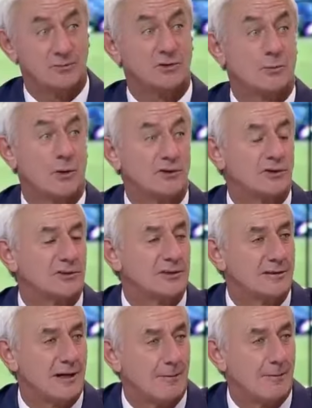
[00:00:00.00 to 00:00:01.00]
just what he just
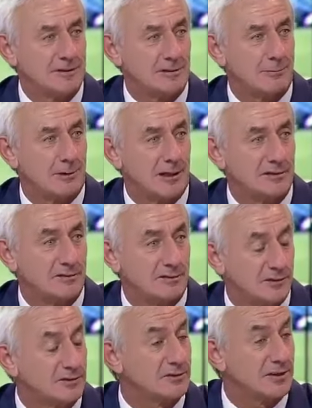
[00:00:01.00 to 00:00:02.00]
said there, I'll be surprised if
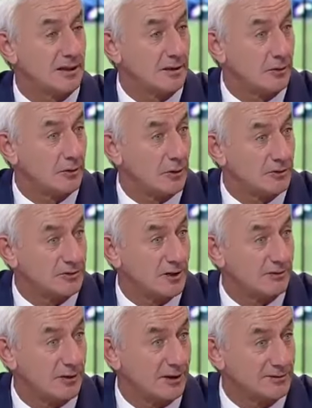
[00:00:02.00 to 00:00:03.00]
he doesn't sign a new
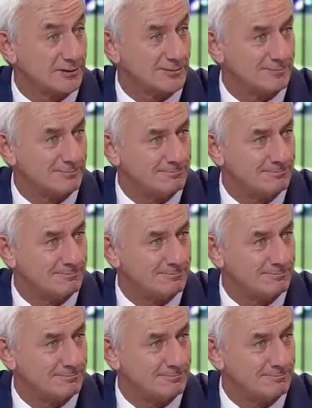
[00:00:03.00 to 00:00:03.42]
contract for Arsenal.